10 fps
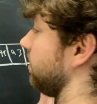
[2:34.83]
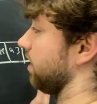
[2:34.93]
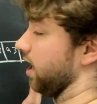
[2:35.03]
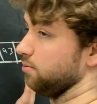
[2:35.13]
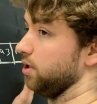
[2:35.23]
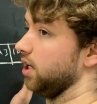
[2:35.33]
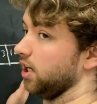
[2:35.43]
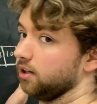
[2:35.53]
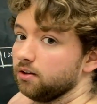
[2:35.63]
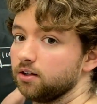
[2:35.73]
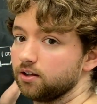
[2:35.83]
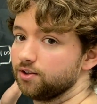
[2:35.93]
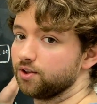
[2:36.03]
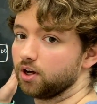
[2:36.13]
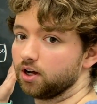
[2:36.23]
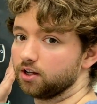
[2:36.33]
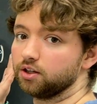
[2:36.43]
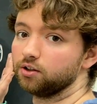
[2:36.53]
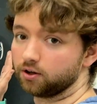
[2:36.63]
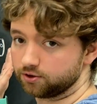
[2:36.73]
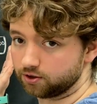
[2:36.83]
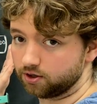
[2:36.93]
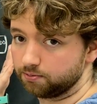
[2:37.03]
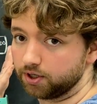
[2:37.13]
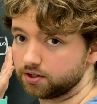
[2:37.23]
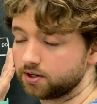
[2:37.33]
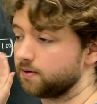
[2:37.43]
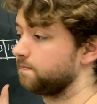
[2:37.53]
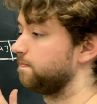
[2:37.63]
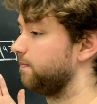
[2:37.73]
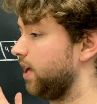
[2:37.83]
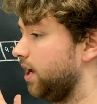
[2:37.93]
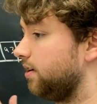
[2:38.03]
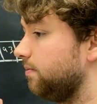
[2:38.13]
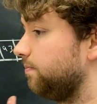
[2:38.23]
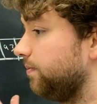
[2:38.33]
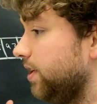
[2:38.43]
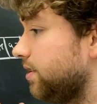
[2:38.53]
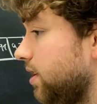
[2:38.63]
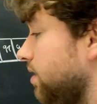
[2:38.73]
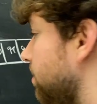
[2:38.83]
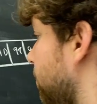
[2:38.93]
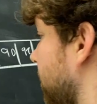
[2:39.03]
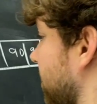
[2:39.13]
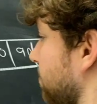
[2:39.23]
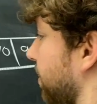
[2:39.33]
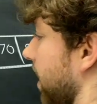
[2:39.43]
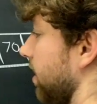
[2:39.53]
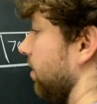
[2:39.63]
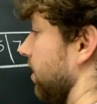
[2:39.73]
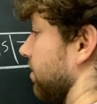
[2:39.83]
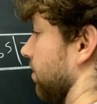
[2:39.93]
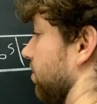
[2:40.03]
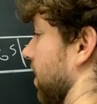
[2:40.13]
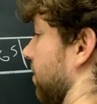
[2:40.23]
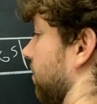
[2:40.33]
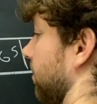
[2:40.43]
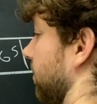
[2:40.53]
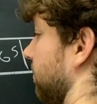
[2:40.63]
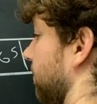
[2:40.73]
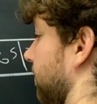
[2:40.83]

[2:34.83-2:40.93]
side being the larger numbers. And this is known as a binary search algorithm.